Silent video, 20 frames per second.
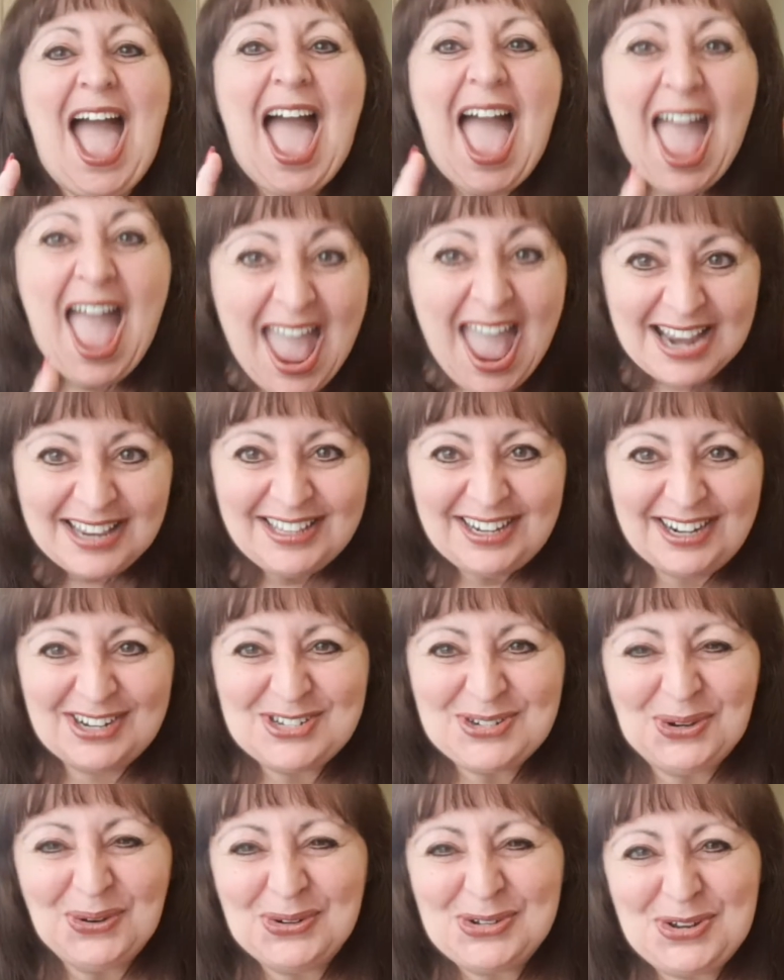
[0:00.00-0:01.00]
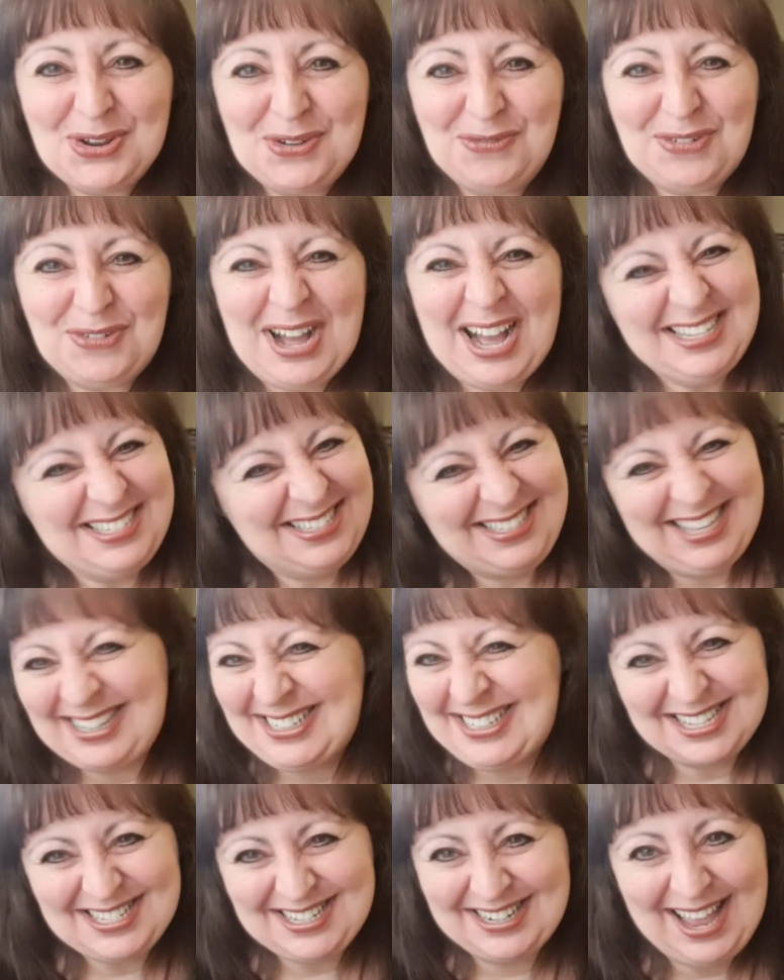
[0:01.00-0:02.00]
And that I talk too fast.
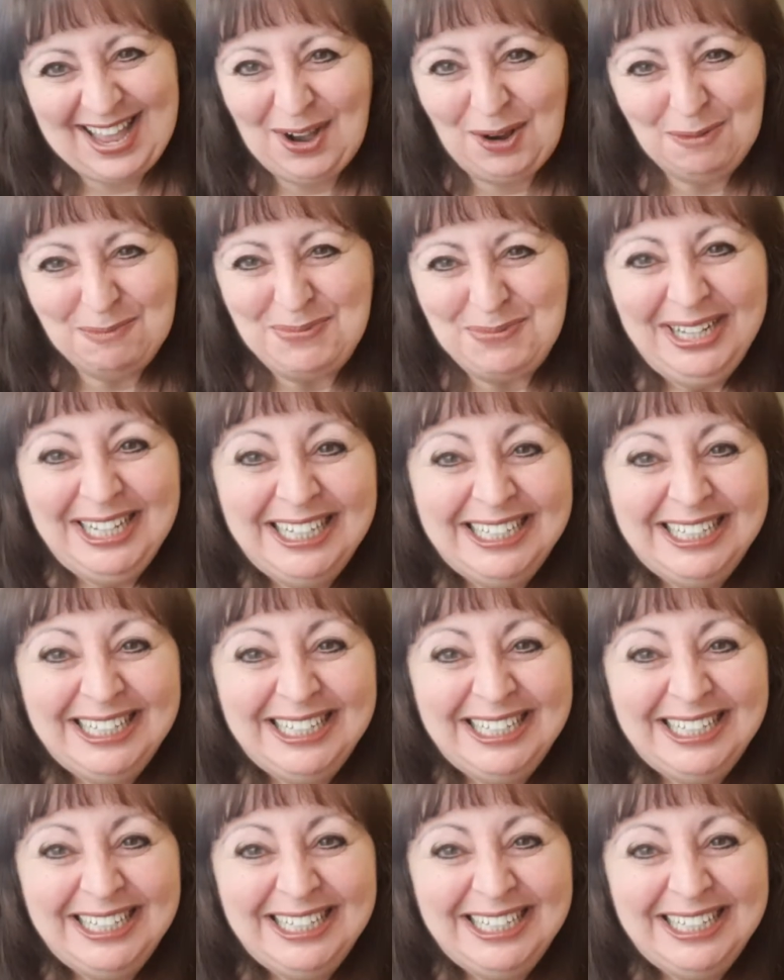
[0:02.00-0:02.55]
That doesn't help.